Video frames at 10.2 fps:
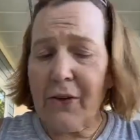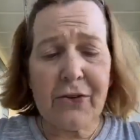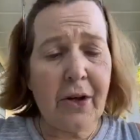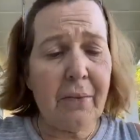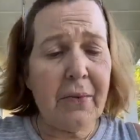
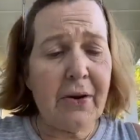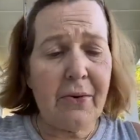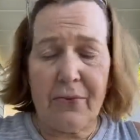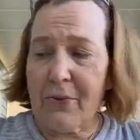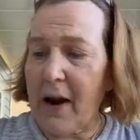some
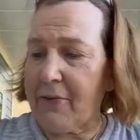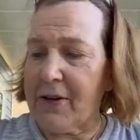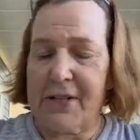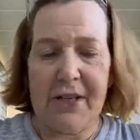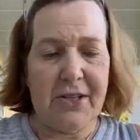
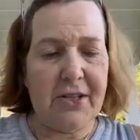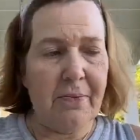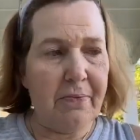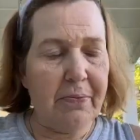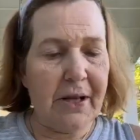references
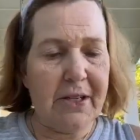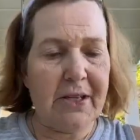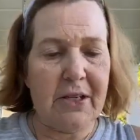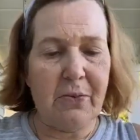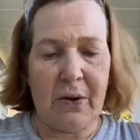to
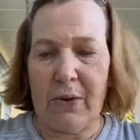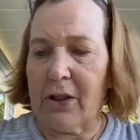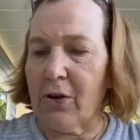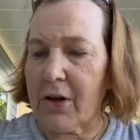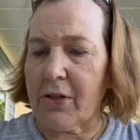places when we
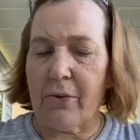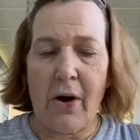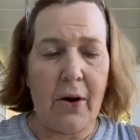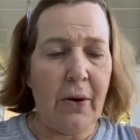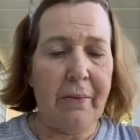look the
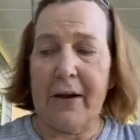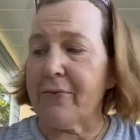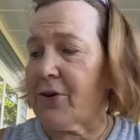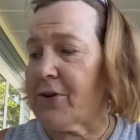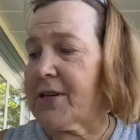wrong way. My
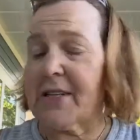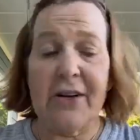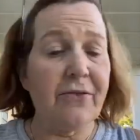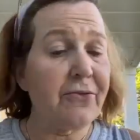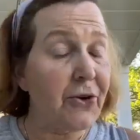first is
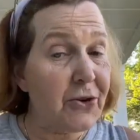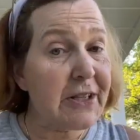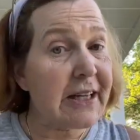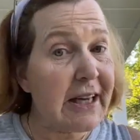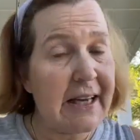in 1
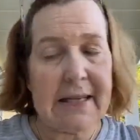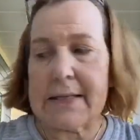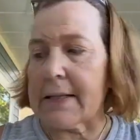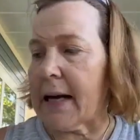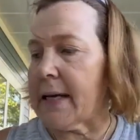
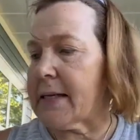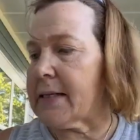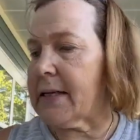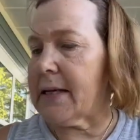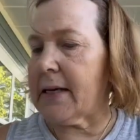Kings
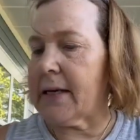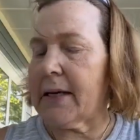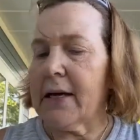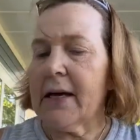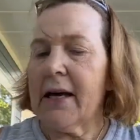
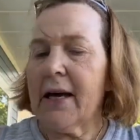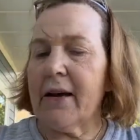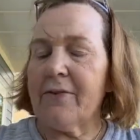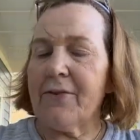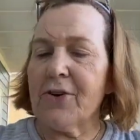19.
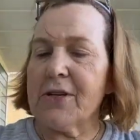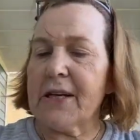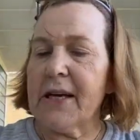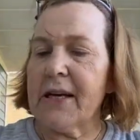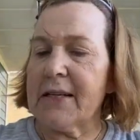And in 1
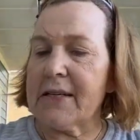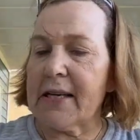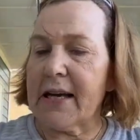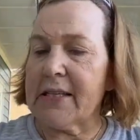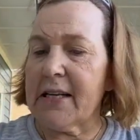Kings
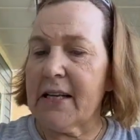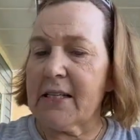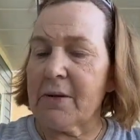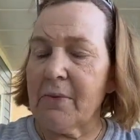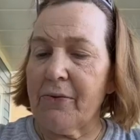
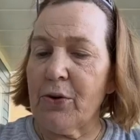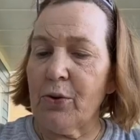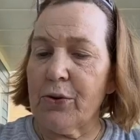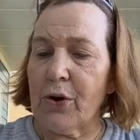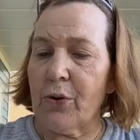19, some of
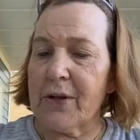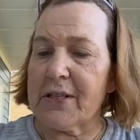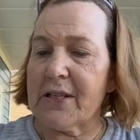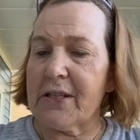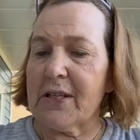you will know
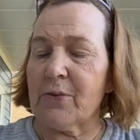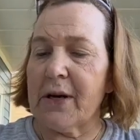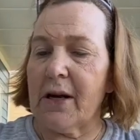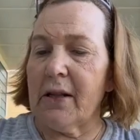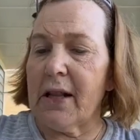this. This is
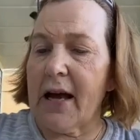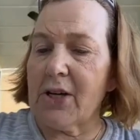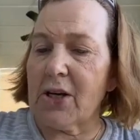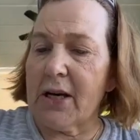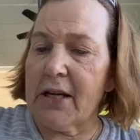when
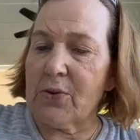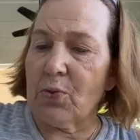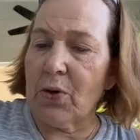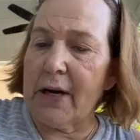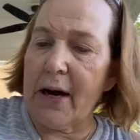Elijah, he's
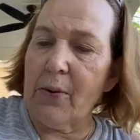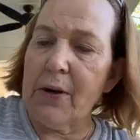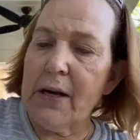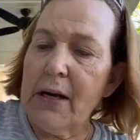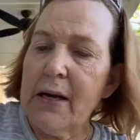worn
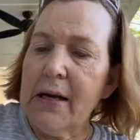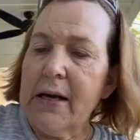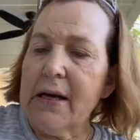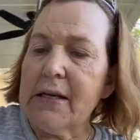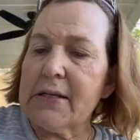out,
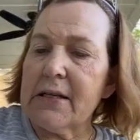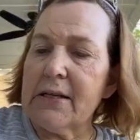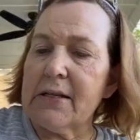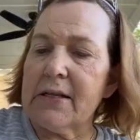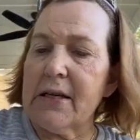he's
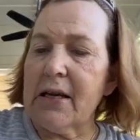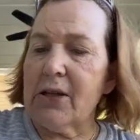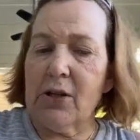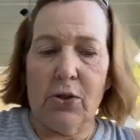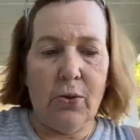
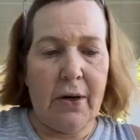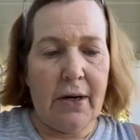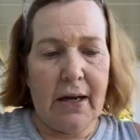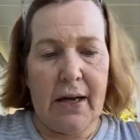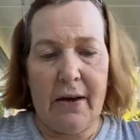seeking the
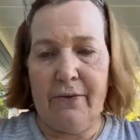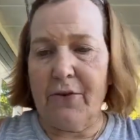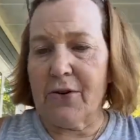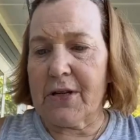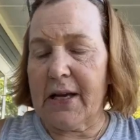Lord. And in
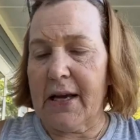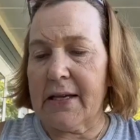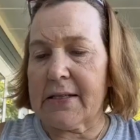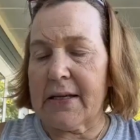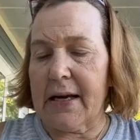1
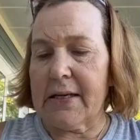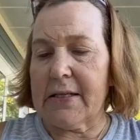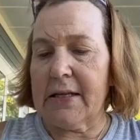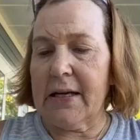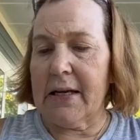Kings
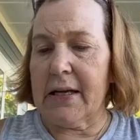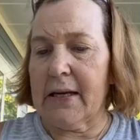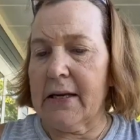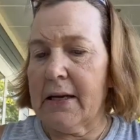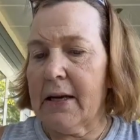
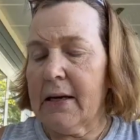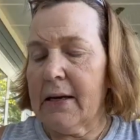19,